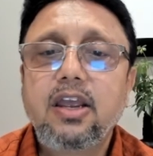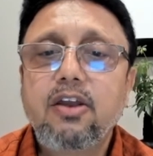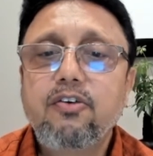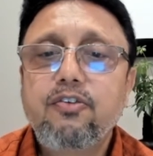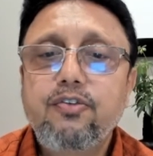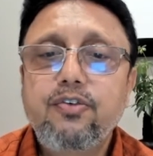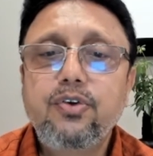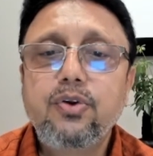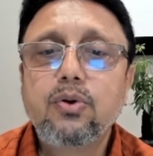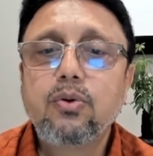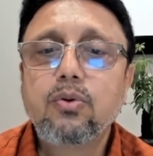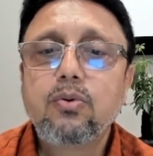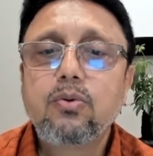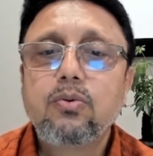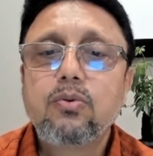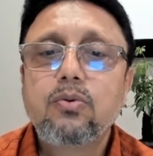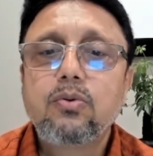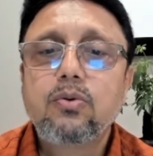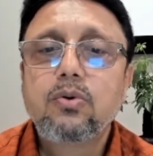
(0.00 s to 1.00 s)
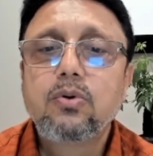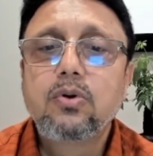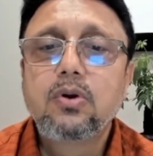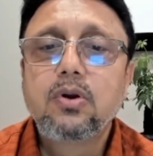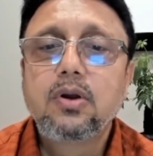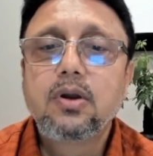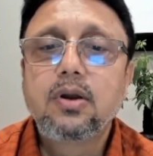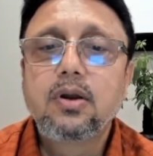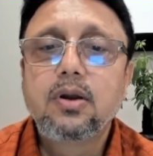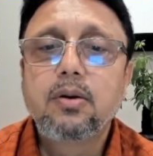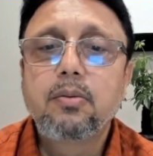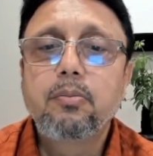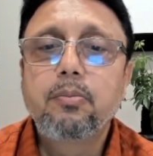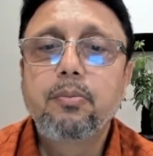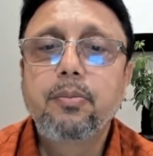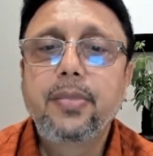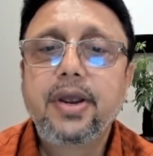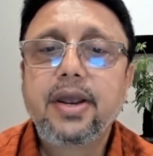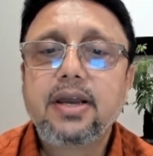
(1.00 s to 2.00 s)
if you
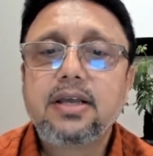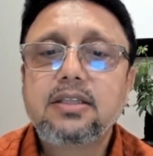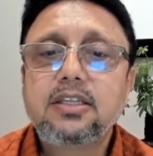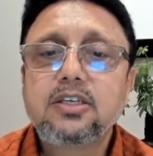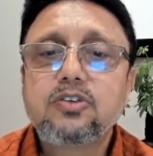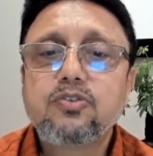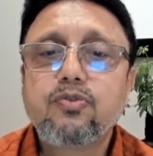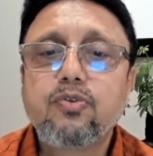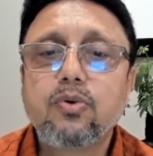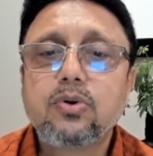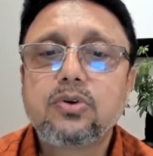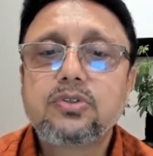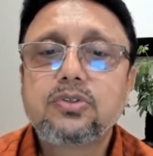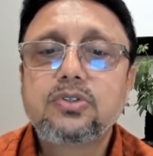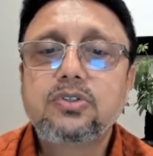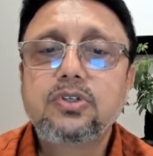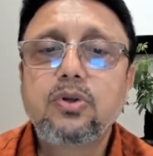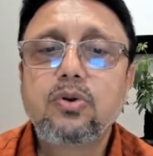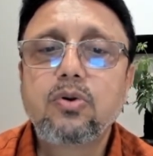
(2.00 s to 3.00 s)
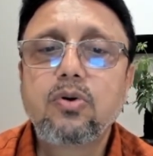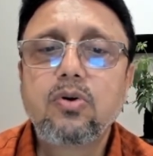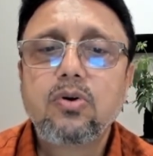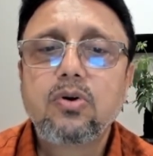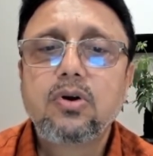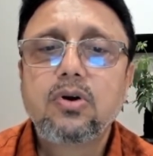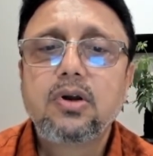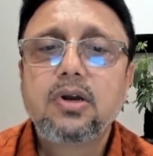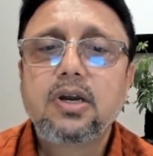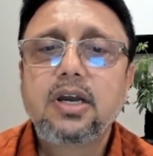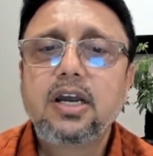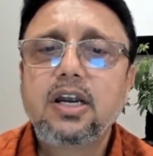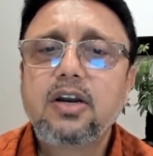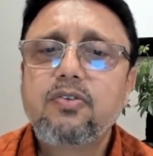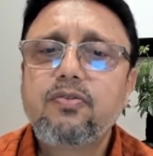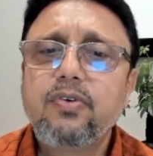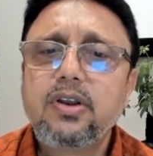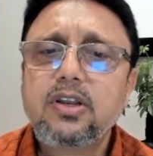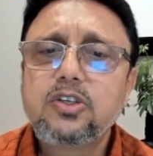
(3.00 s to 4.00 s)
make this force zero,
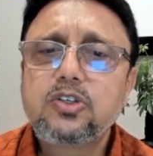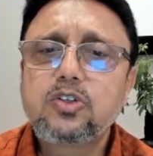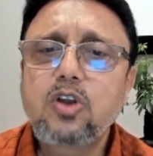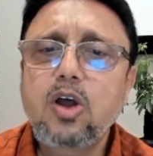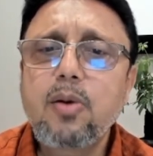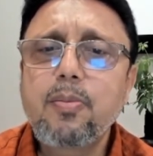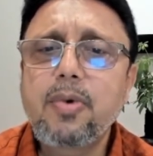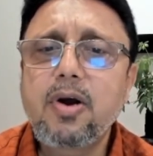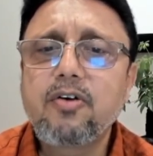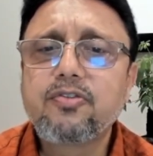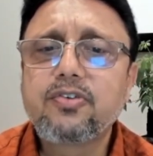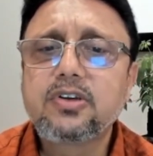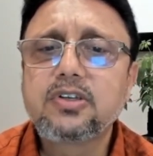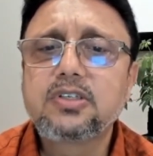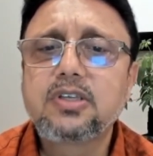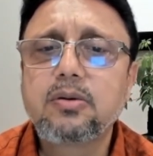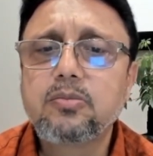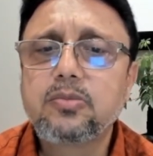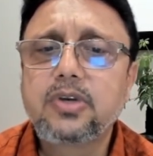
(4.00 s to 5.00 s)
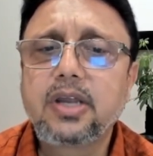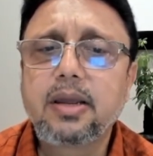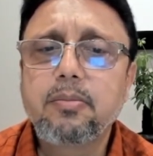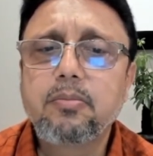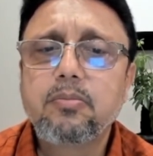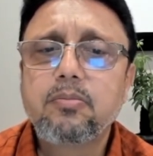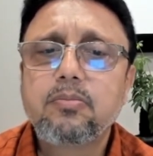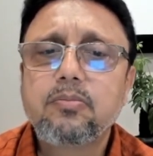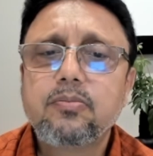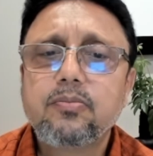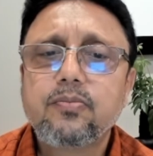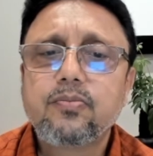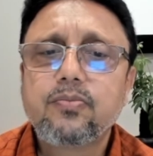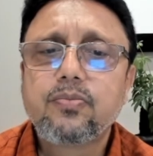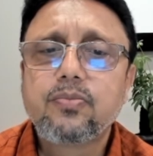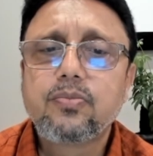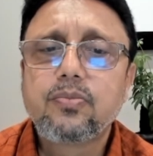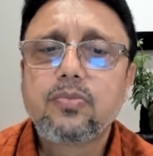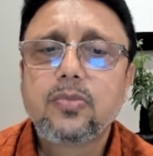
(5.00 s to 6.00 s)
it will stop after some time
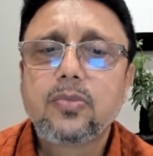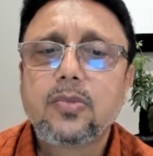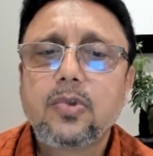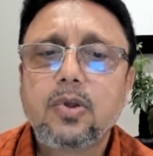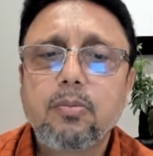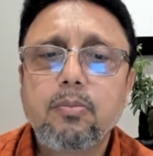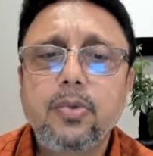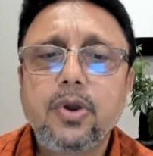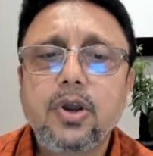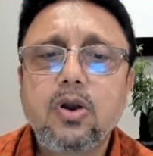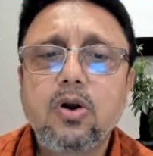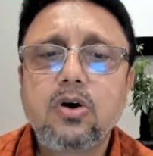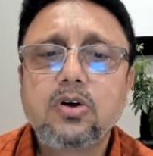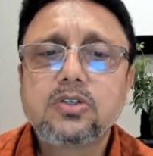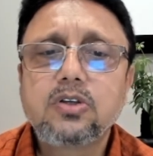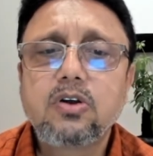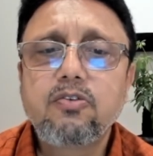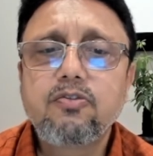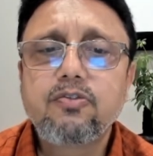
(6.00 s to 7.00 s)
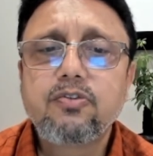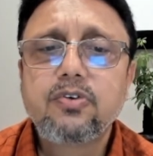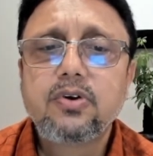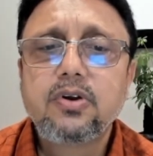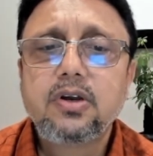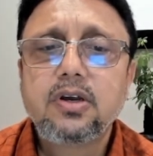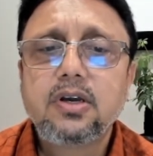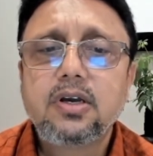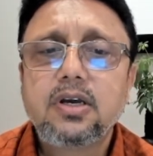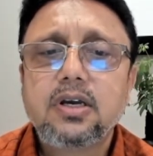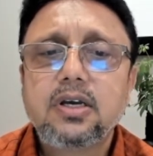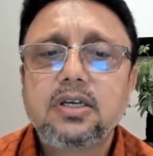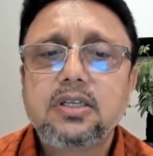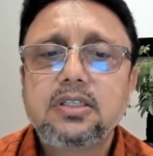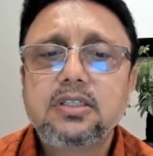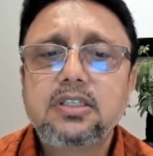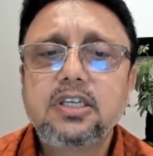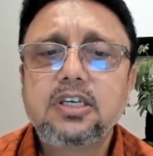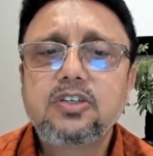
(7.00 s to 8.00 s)
because of
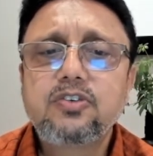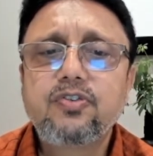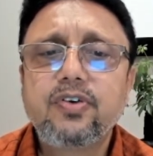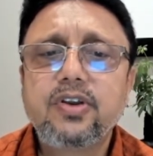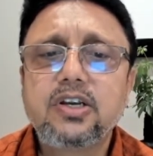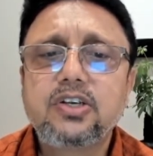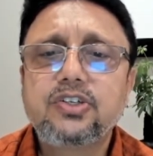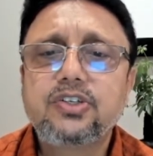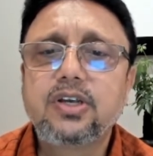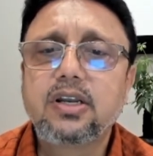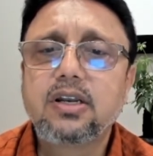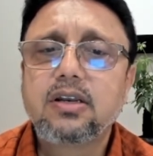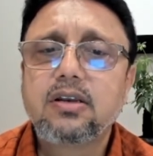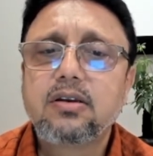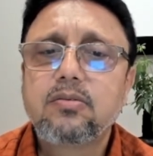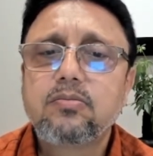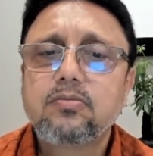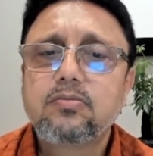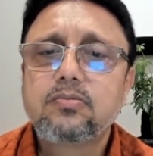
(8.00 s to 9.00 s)
this friction.